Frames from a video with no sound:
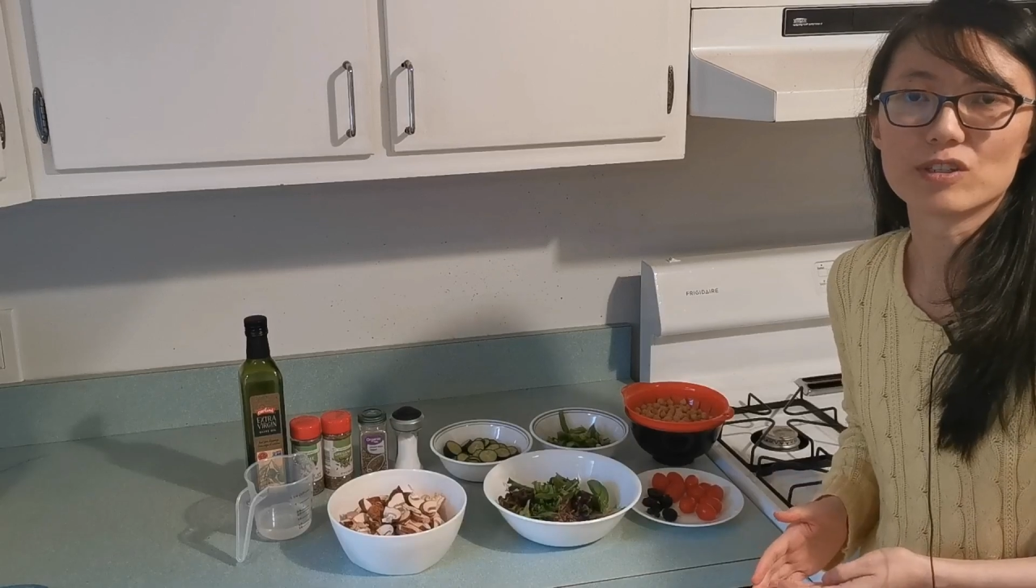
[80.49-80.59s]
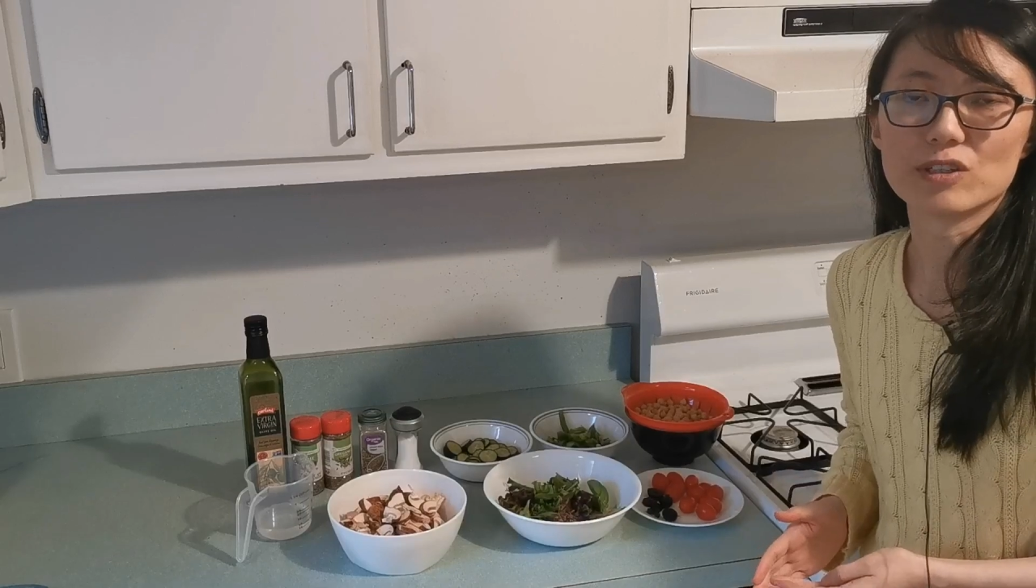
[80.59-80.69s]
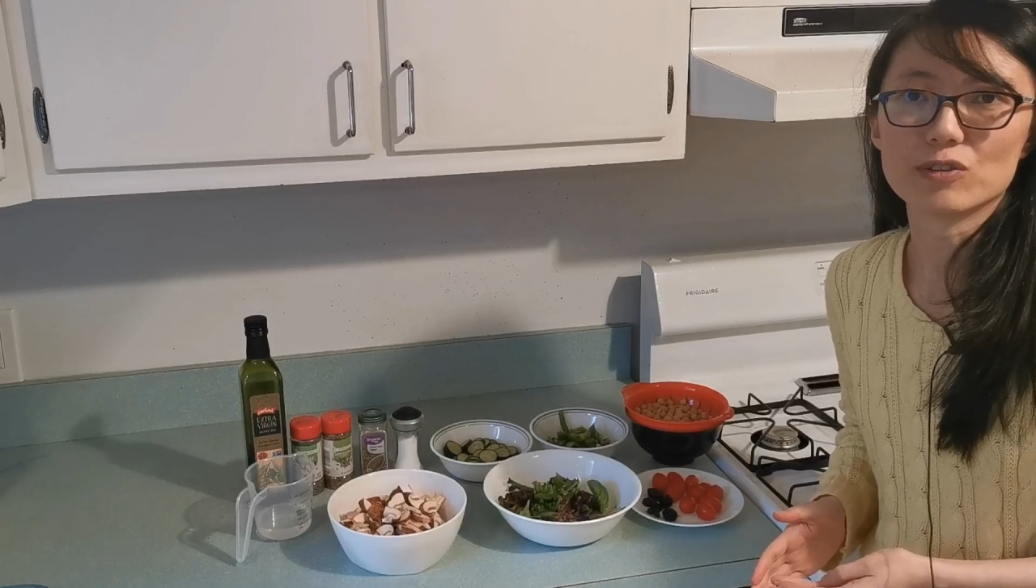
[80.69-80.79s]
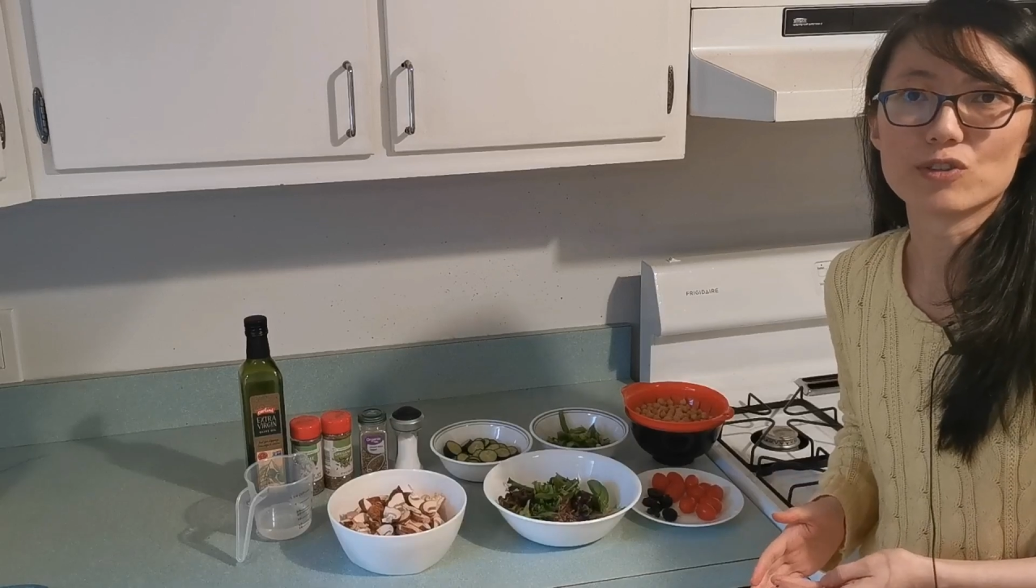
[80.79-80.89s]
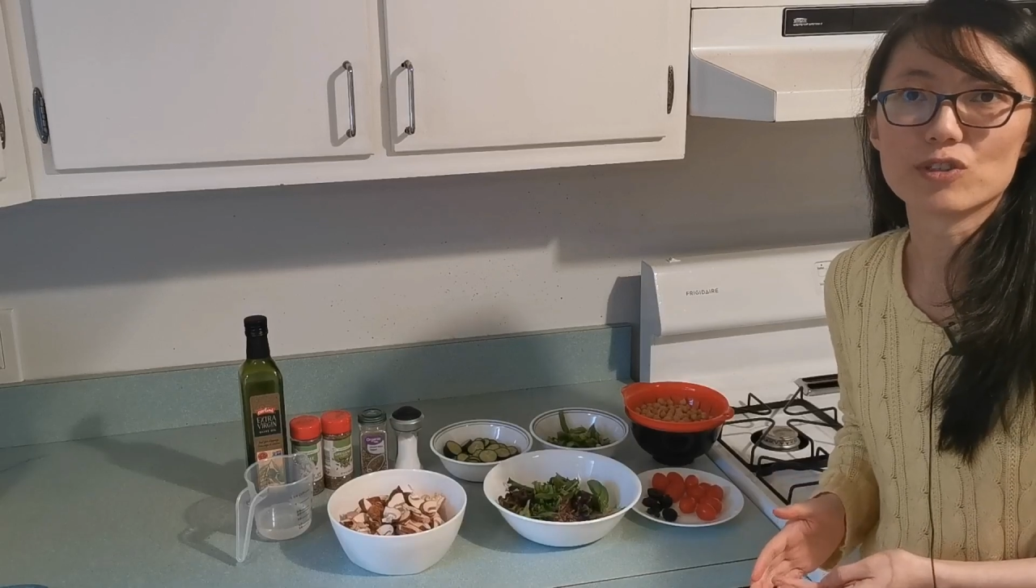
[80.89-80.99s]

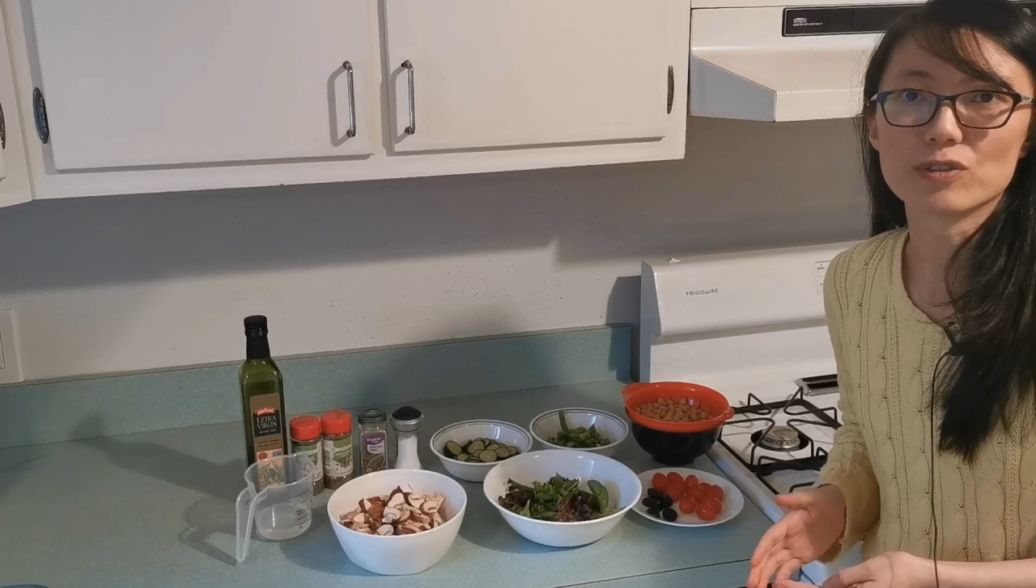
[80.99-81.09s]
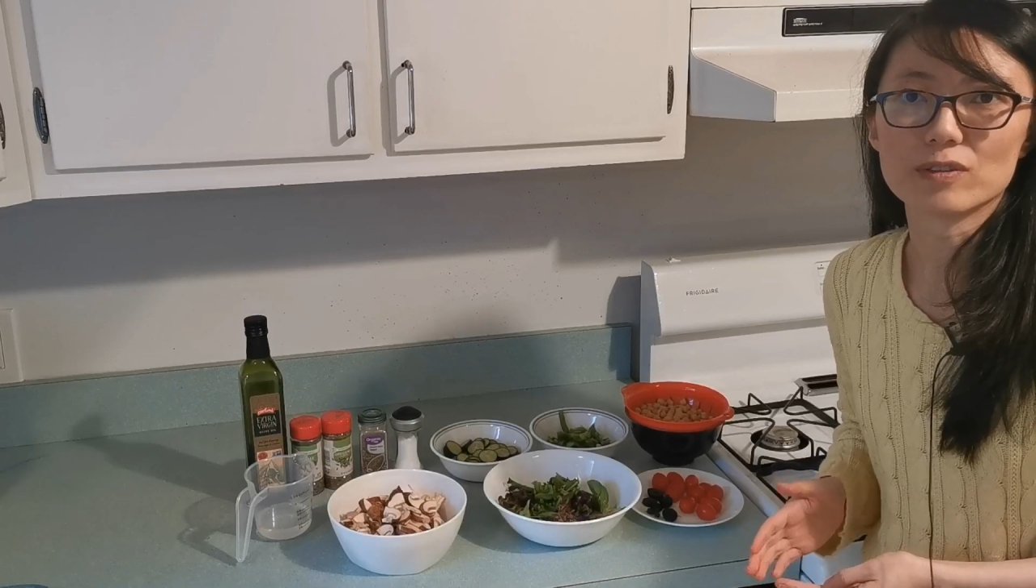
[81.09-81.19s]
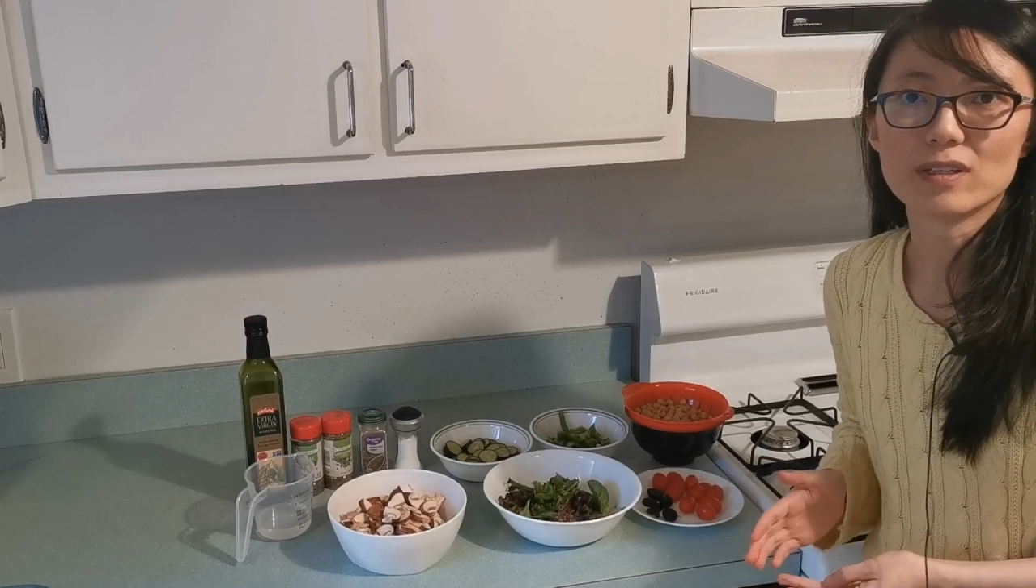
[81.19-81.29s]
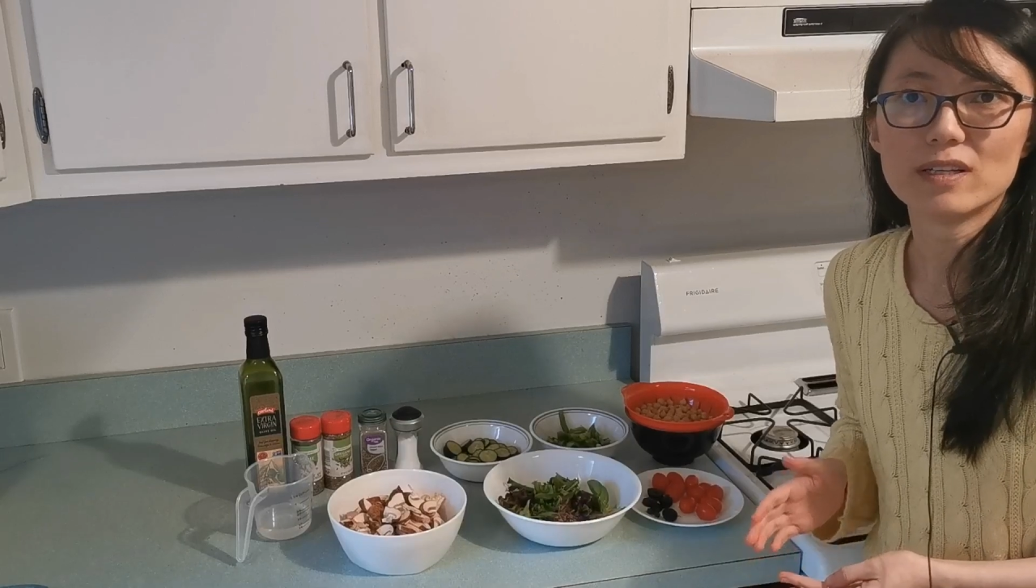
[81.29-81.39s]
you to